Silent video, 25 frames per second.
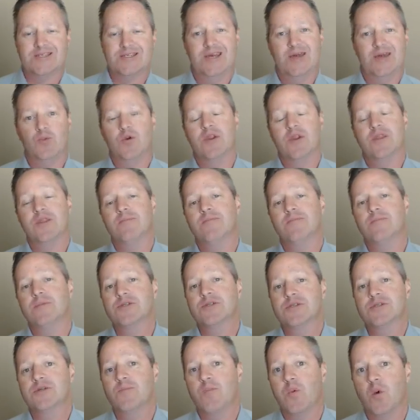And one of the
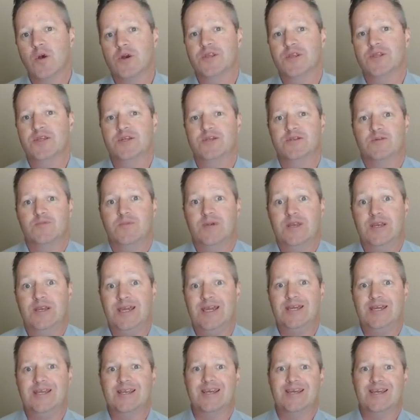most important things that we
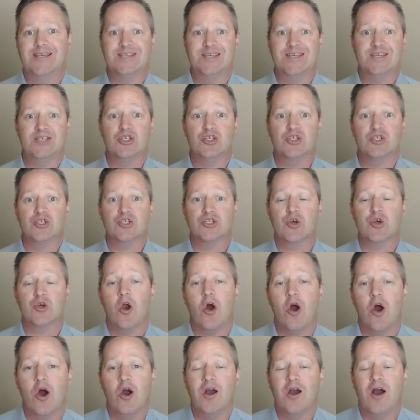need is a
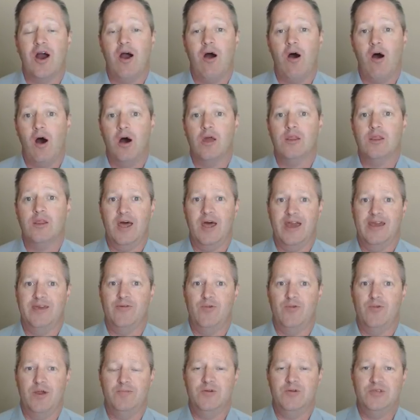strong online
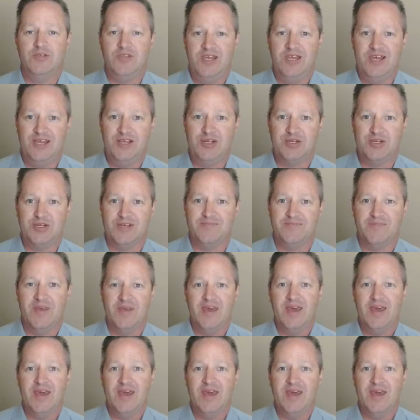reputation.